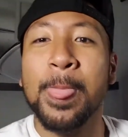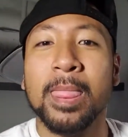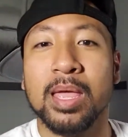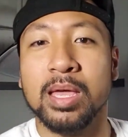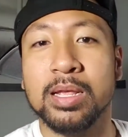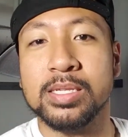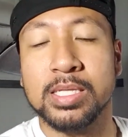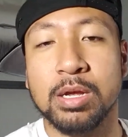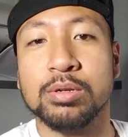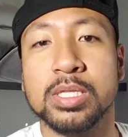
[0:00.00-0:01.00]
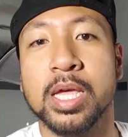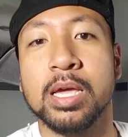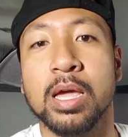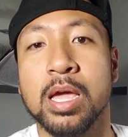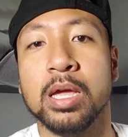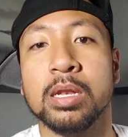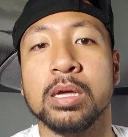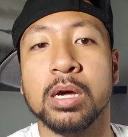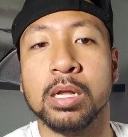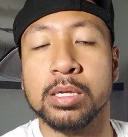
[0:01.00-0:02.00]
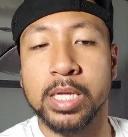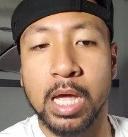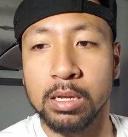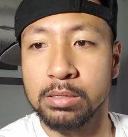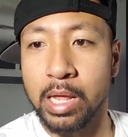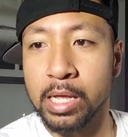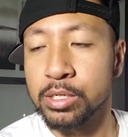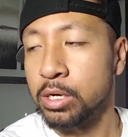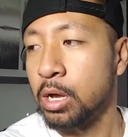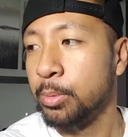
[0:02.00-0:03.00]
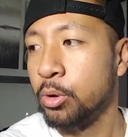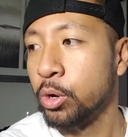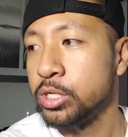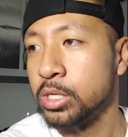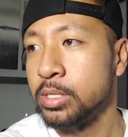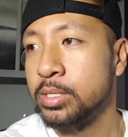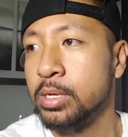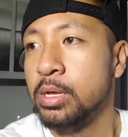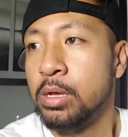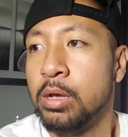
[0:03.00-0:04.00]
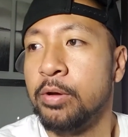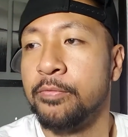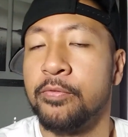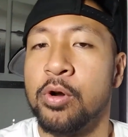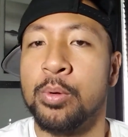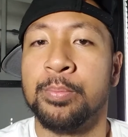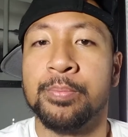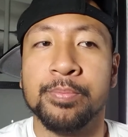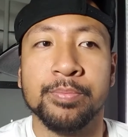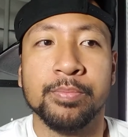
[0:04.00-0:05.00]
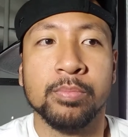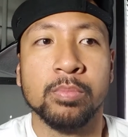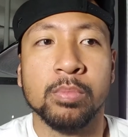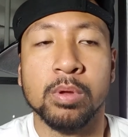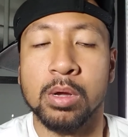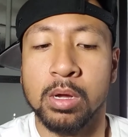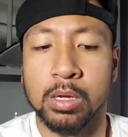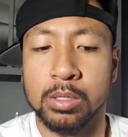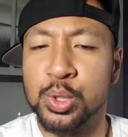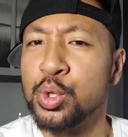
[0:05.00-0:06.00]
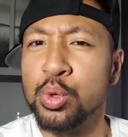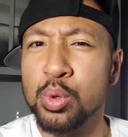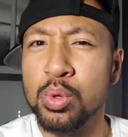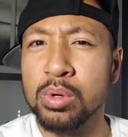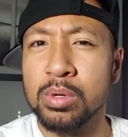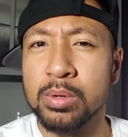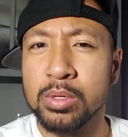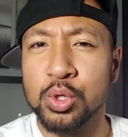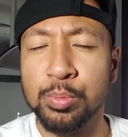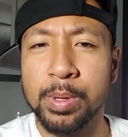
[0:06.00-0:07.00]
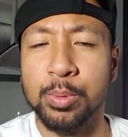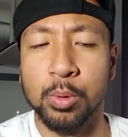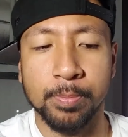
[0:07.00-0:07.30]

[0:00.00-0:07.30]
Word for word: it is Thursday, and uh, let's a- answer a couple questions from uh, two two people.